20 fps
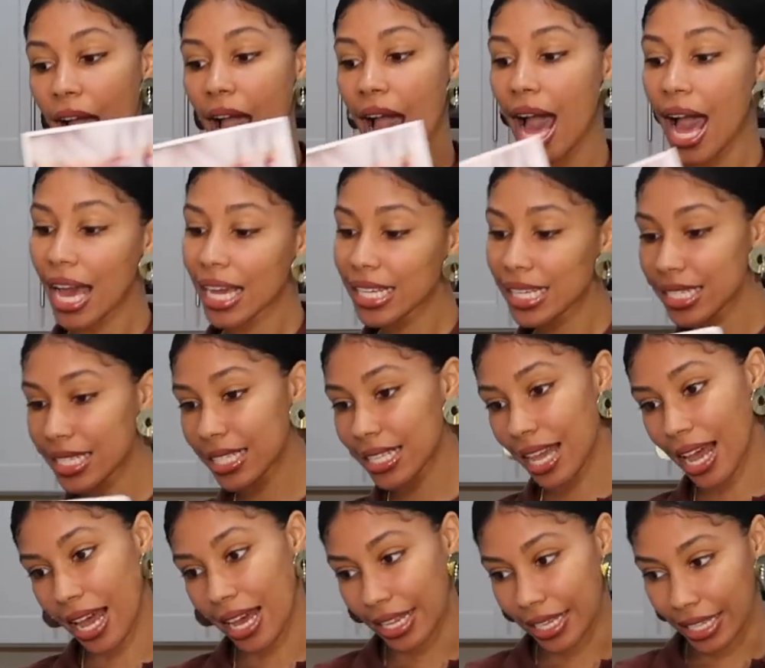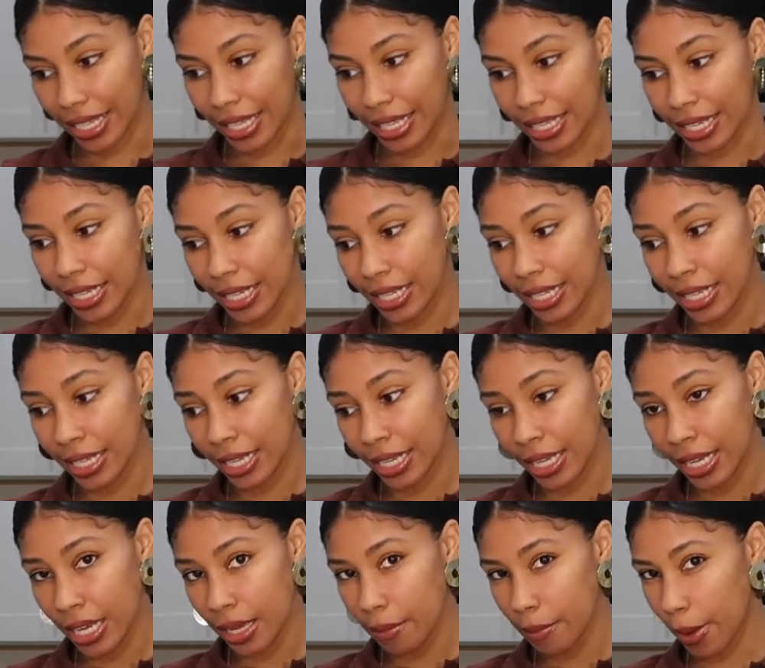I decided,
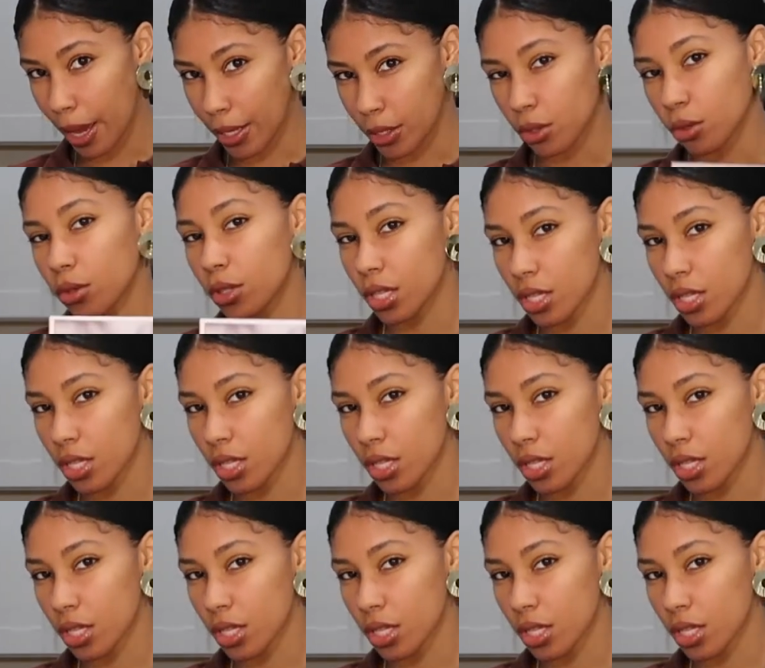mind you,